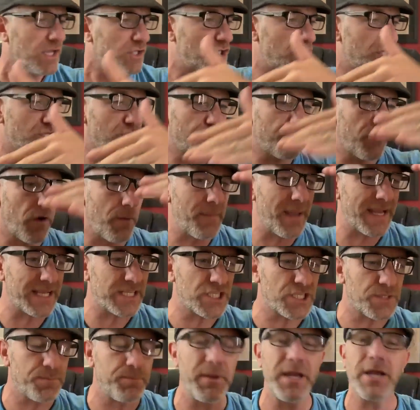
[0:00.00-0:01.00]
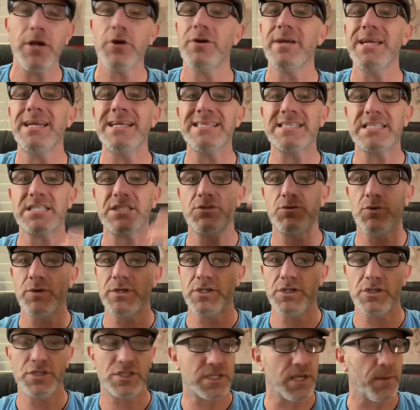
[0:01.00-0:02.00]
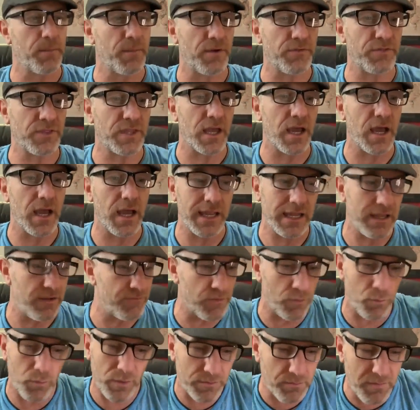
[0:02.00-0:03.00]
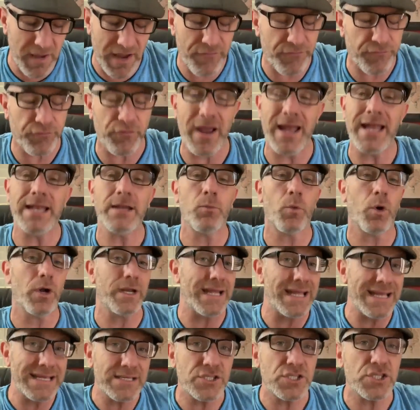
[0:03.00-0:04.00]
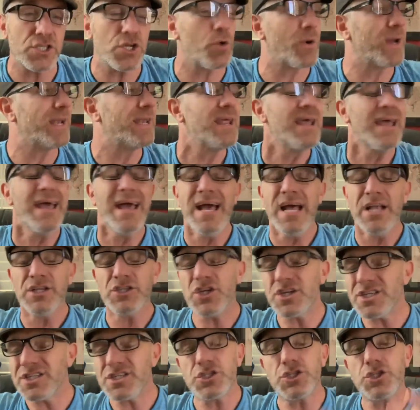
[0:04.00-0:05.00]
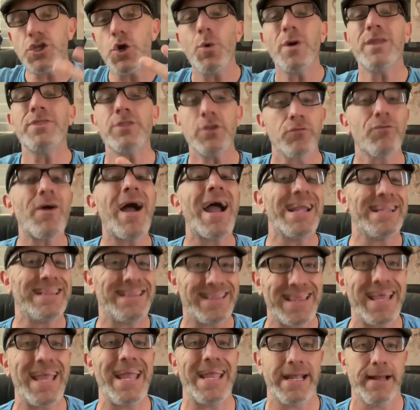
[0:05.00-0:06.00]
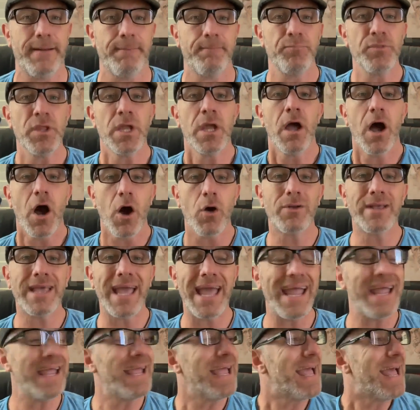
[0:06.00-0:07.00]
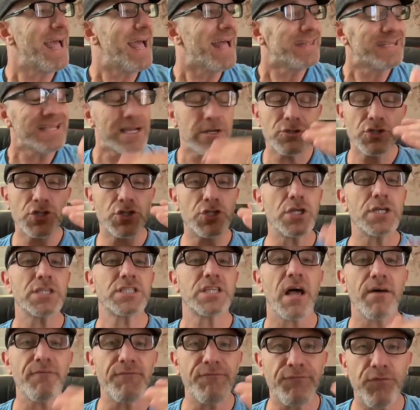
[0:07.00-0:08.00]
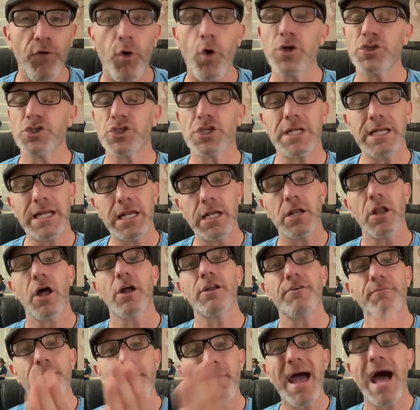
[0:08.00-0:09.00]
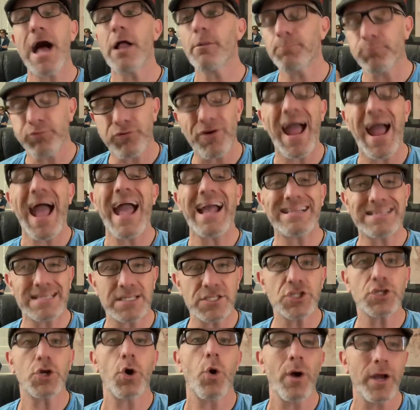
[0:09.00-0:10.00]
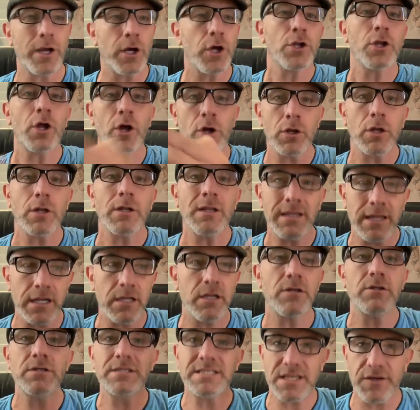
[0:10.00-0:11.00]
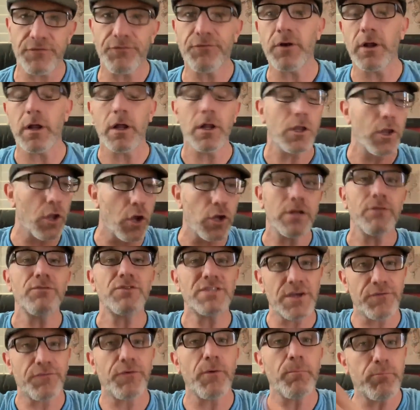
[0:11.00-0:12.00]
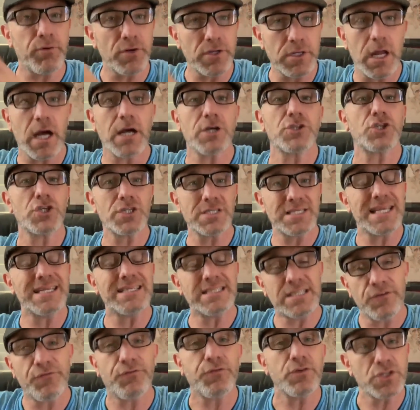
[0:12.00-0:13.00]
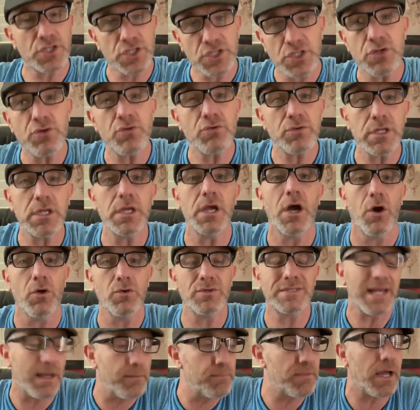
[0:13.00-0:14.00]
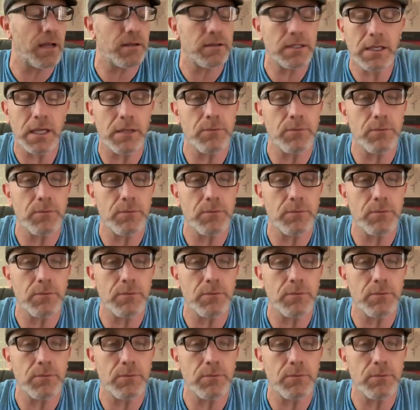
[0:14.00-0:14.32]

just from experience, some of the, even with my friend and what he's doing, just doing the right thing. Okay. There's just, unfortunately, a lot of malpractice going on a lot of different productions at different studios. And